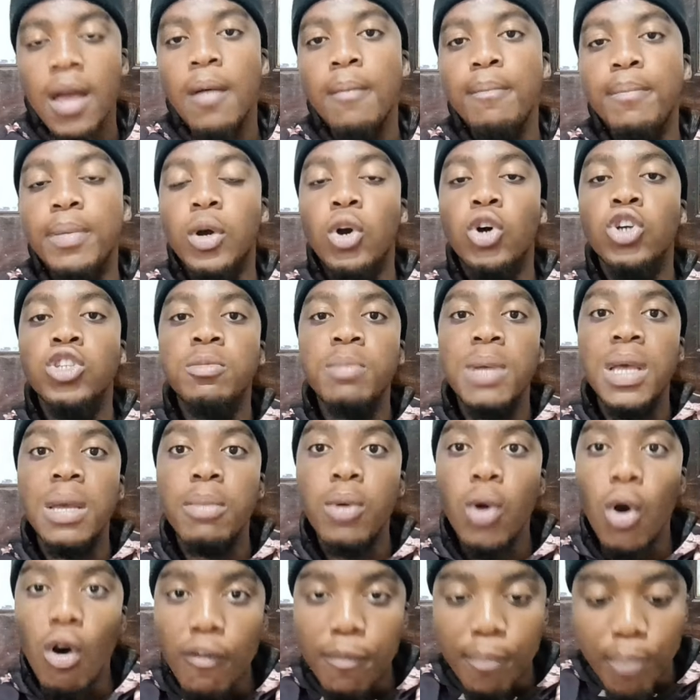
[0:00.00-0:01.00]
Because maybe
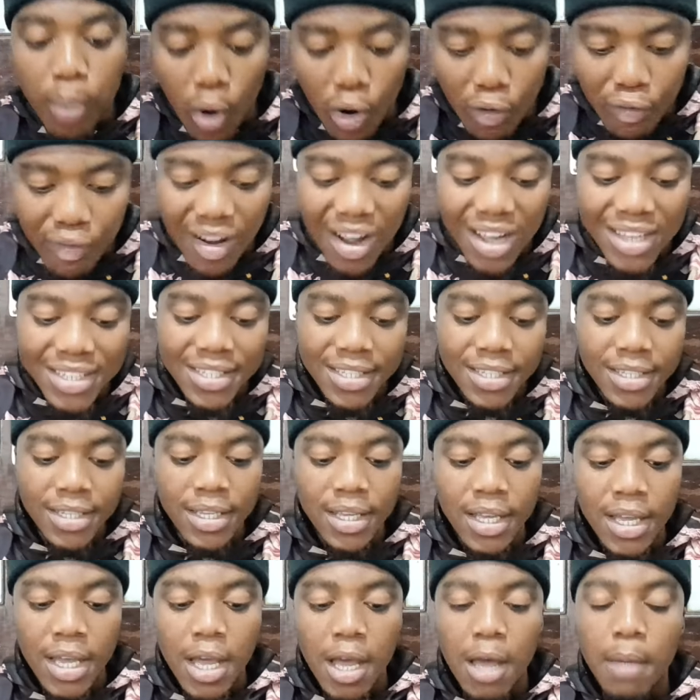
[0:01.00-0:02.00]
of poverty,
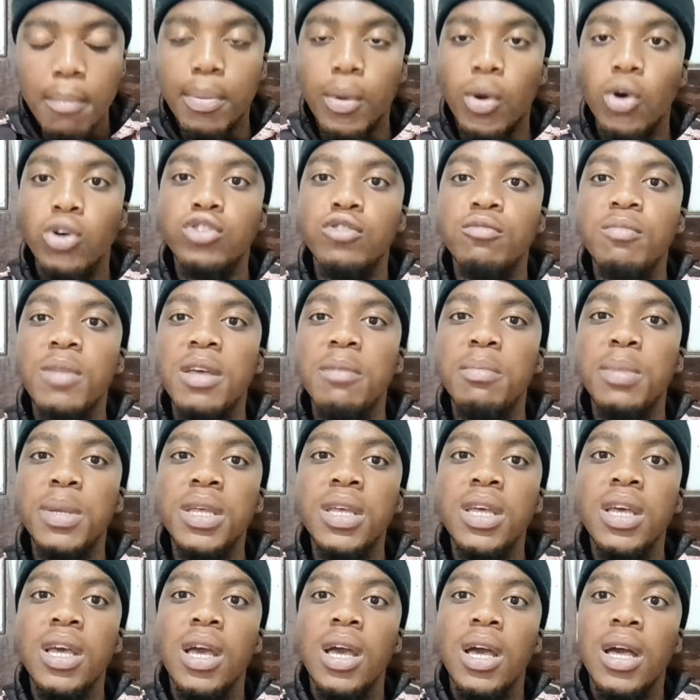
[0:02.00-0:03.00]
because
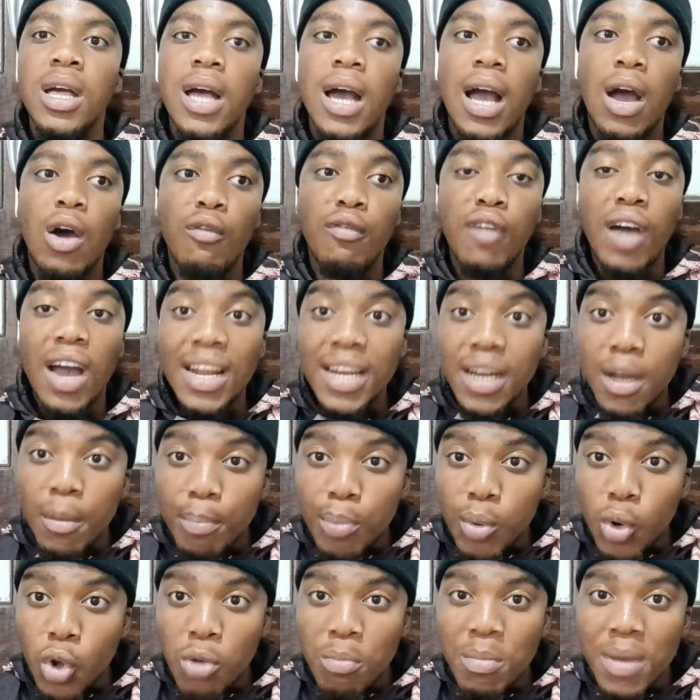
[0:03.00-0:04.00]
maybe of
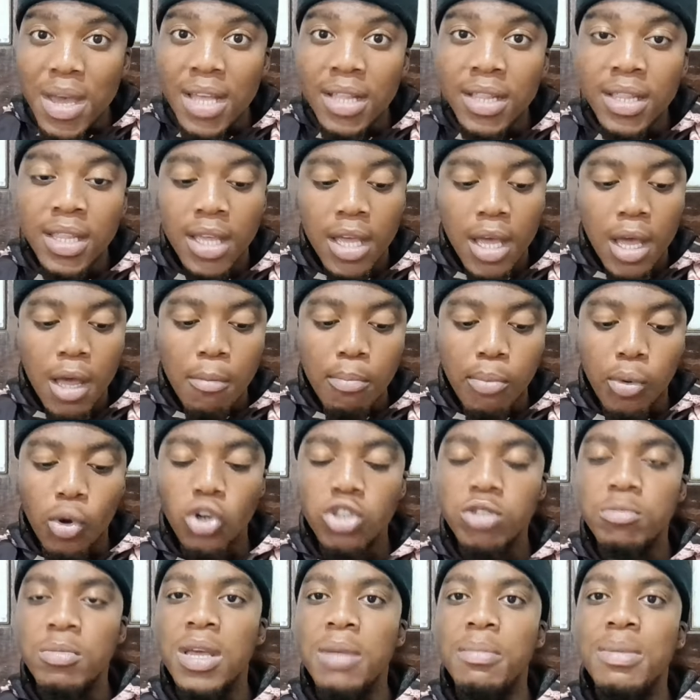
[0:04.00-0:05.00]
unemployment,
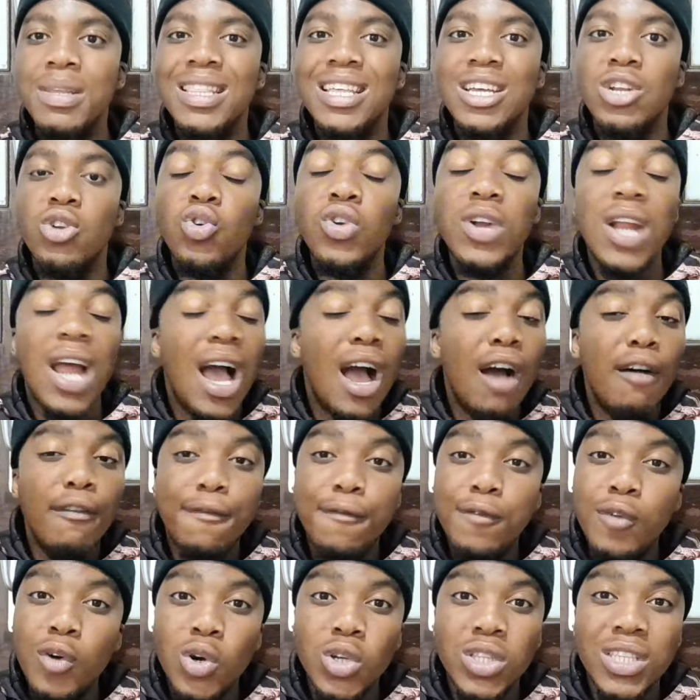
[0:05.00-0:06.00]
because maybe they don't
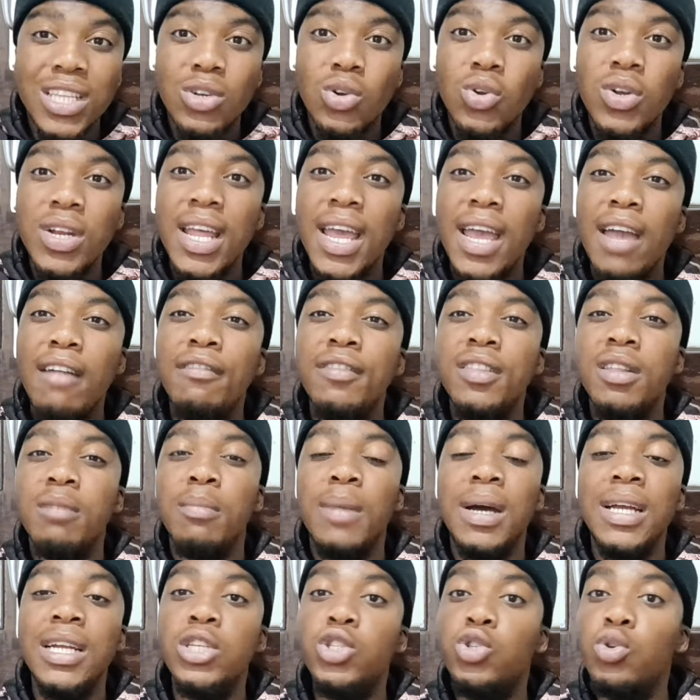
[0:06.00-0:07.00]
afford, they don't have the
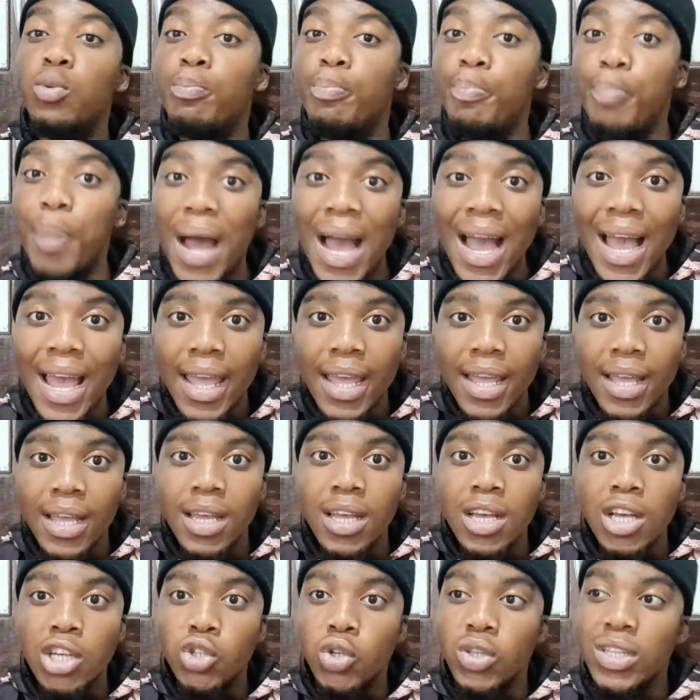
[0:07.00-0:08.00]
money to
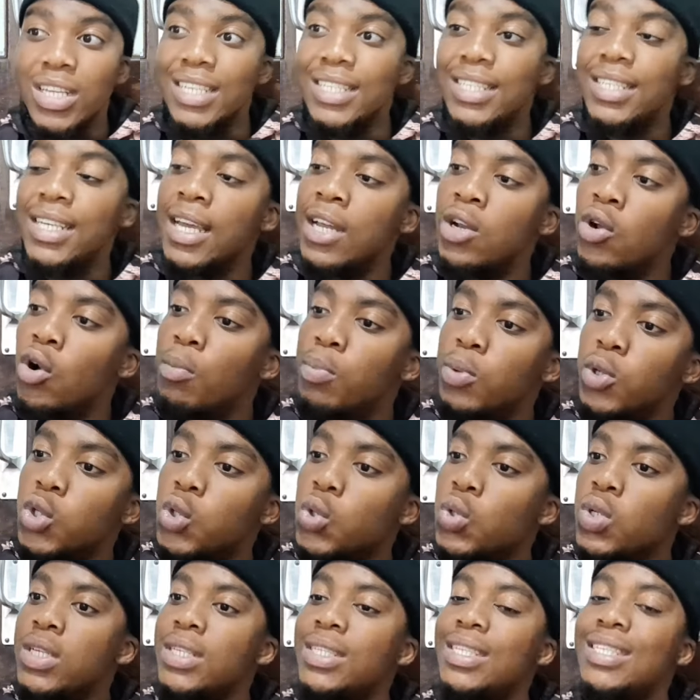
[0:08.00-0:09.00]
buy. So they see an
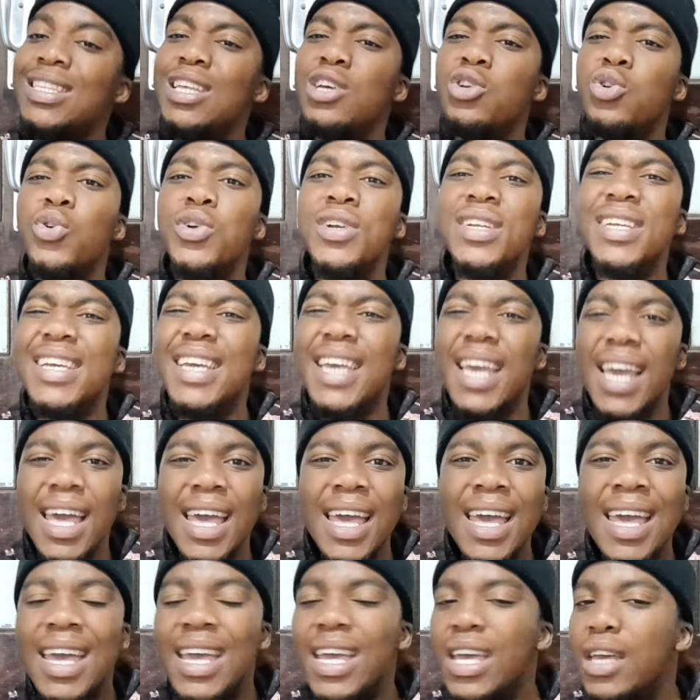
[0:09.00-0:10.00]
opportunity, they don't
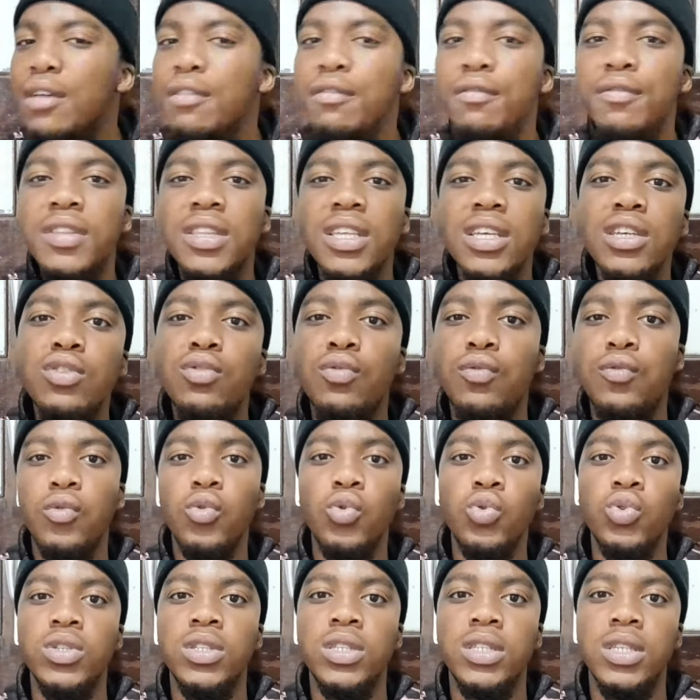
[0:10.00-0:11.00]
care if these
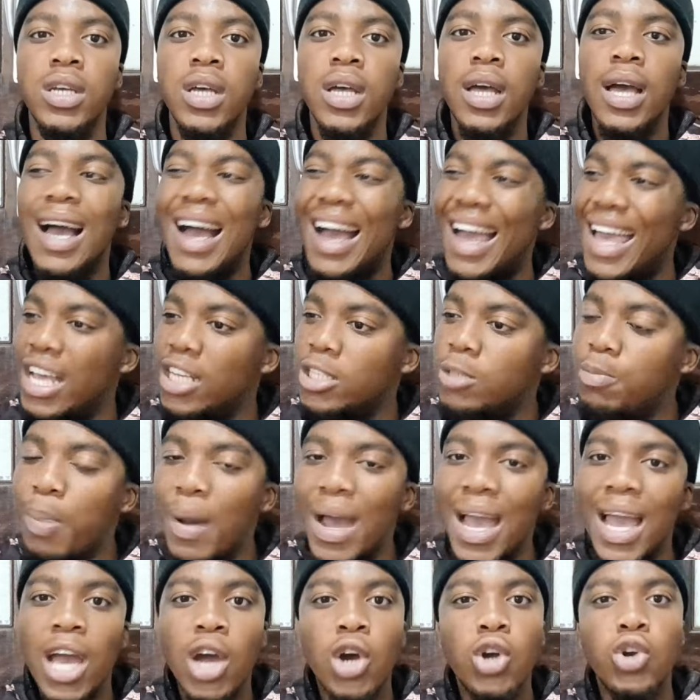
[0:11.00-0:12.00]
foods are
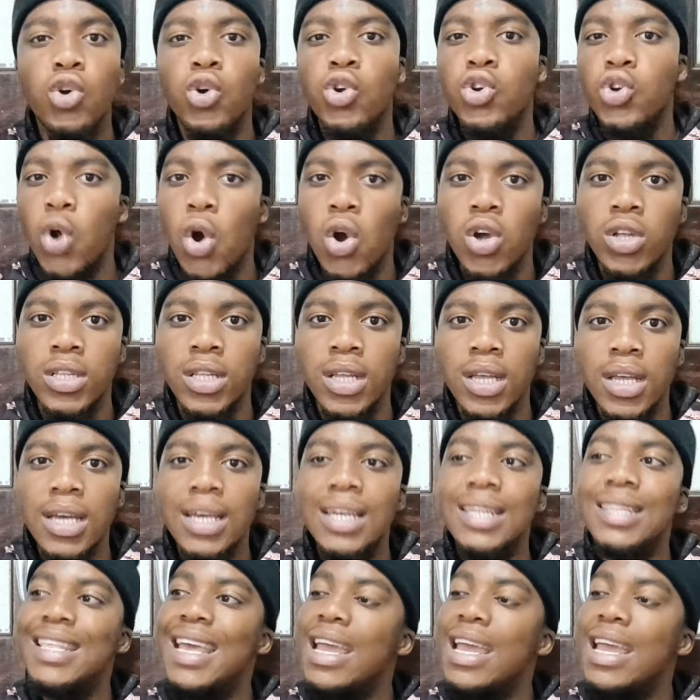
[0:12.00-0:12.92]
expired or not.